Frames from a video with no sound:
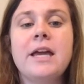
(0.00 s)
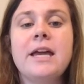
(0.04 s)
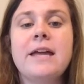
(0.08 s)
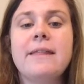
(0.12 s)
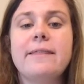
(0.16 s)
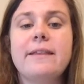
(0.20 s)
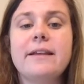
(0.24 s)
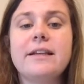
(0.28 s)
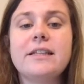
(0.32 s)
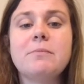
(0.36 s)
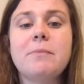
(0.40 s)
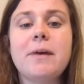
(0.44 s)

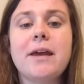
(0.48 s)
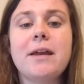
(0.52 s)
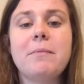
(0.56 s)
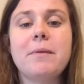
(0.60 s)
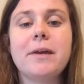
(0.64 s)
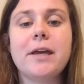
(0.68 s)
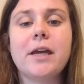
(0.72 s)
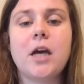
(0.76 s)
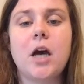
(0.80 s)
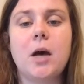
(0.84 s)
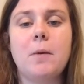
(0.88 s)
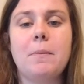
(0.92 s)
this
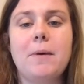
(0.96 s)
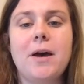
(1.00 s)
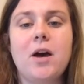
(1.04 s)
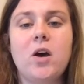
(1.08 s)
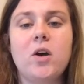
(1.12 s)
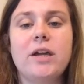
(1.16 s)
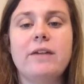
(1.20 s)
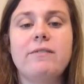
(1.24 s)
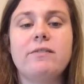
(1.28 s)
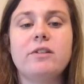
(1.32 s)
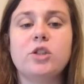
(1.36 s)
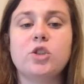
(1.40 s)
made me come
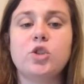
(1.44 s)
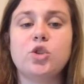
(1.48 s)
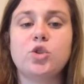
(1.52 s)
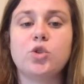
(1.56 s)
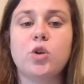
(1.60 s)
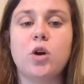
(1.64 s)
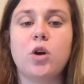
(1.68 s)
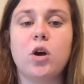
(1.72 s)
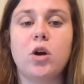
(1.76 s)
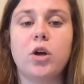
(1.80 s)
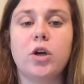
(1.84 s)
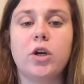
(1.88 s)
out even
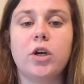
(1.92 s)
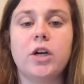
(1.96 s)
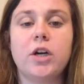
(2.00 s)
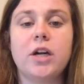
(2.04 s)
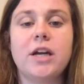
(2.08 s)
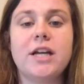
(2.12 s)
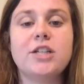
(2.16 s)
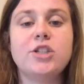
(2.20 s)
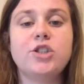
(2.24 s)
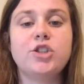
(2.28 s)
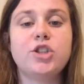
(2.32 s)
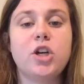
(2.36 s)
stronger
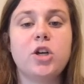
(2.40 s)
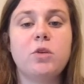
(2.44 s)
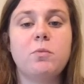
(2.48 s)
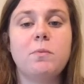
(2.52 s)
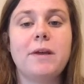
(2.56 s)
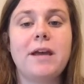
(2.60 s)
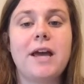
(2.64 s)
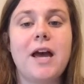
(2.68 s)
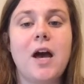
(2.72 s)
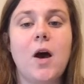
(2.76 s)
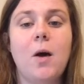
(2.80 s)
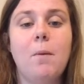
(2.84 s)
and showed me
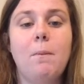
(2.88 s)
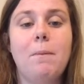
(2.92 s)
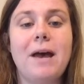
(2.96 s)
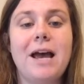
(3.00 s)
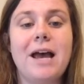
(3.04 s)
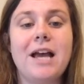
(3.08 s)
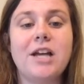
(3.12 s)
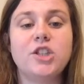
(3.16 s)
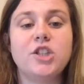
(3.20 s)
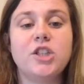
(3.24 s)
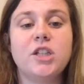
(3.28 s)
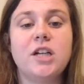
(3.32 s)
how
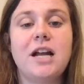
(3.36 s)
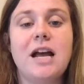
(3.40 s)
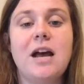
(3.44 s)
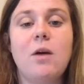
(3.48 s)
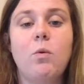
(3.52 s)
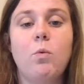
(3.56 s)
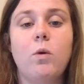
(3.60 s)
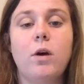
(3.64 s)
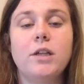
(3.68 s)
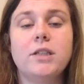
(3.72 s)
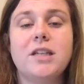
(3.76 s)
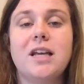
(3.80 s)
passionate I
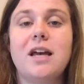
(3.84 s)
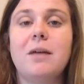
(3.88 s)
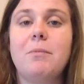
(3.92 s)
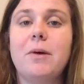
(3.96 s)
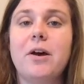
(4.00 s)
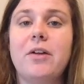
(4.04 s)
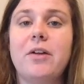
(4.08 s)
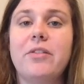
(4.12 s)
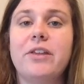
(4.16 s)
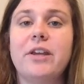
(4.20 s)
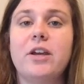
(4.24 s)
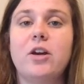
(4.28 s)
was
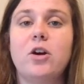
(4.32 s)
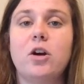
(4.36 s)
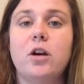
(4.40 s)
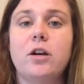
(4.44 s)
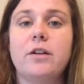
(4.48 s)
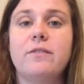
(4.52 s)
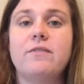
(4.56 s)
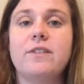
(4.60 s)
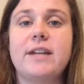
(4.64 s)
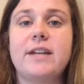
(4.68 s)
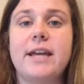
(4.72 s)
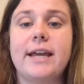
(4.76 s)
about the art
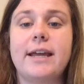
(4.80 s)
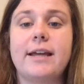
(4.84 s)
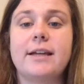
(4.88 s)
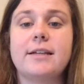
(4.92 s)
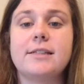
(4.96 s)
of dance.